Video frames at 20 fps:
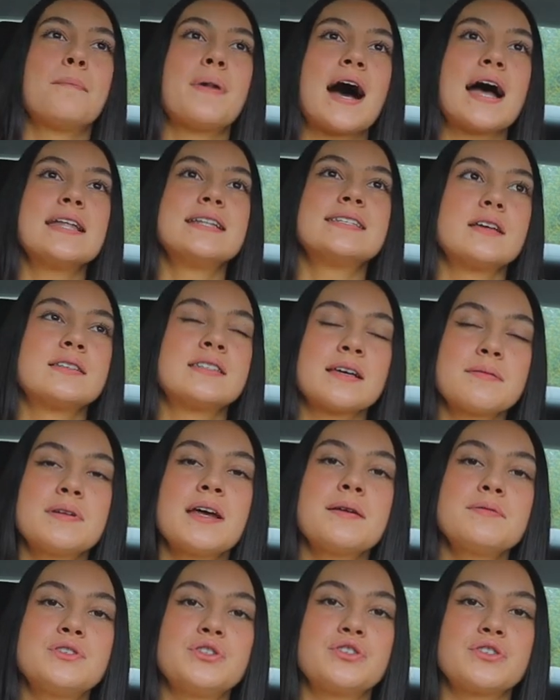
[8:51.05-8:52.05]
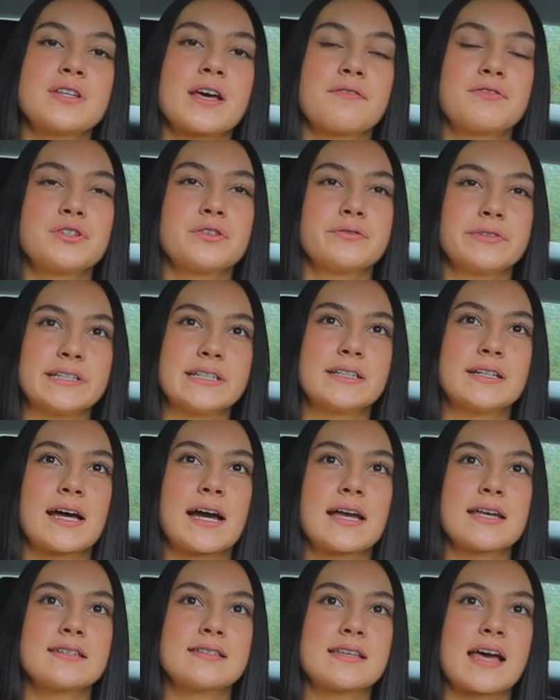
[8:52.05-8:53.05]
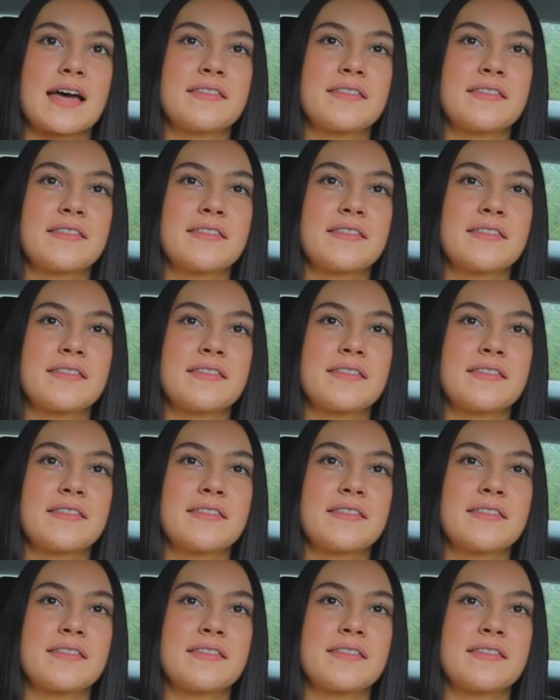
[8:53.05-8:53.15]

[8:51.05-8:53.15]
But sometimes you just have to realize